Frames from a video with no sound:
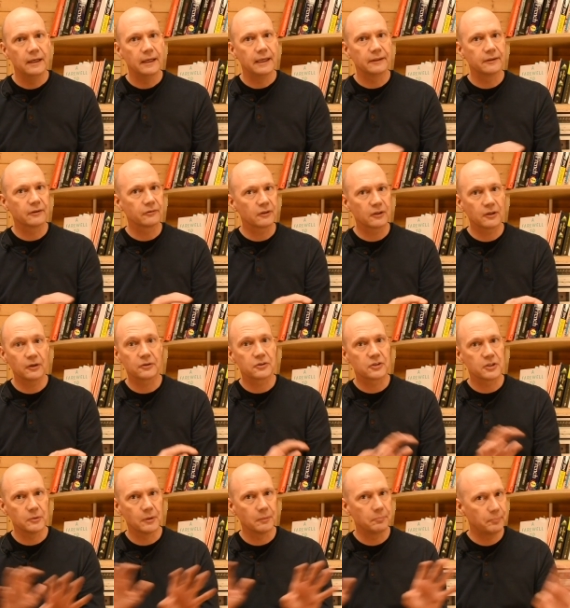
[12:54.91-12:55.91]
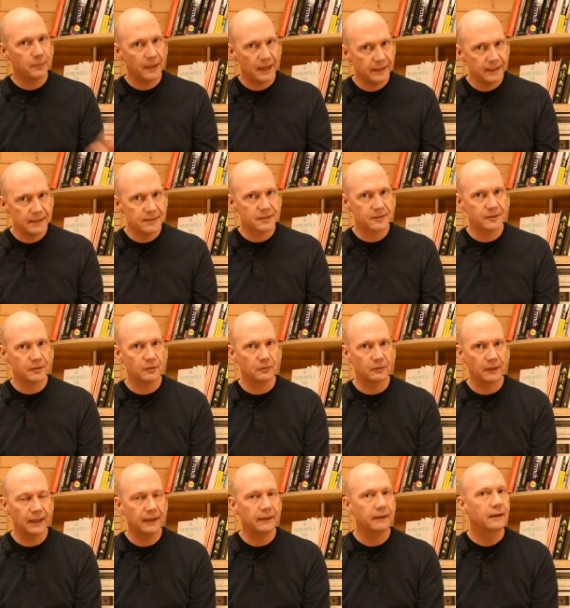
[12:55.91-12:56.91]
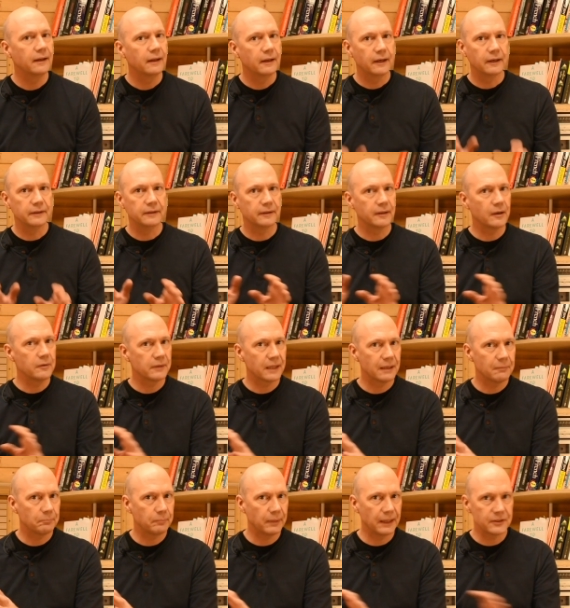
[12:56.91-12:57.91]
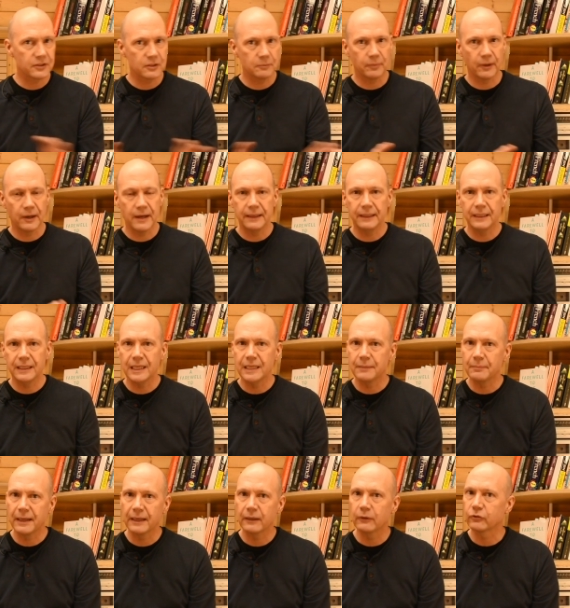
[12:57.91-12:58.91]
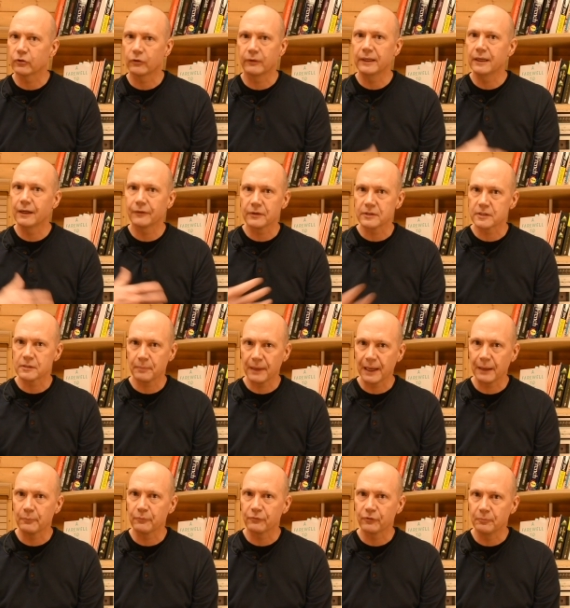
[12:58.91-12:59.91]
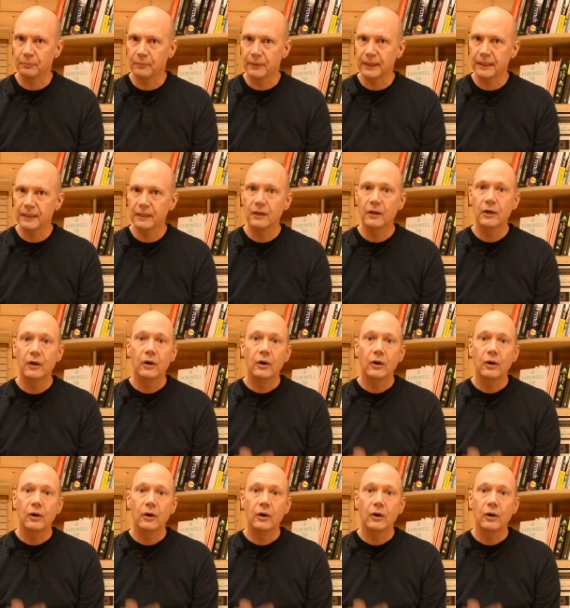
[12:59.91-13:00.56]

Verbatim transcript: It doesn't cost you a penny to do that and you don't get badgered by any emails or any other spam from me.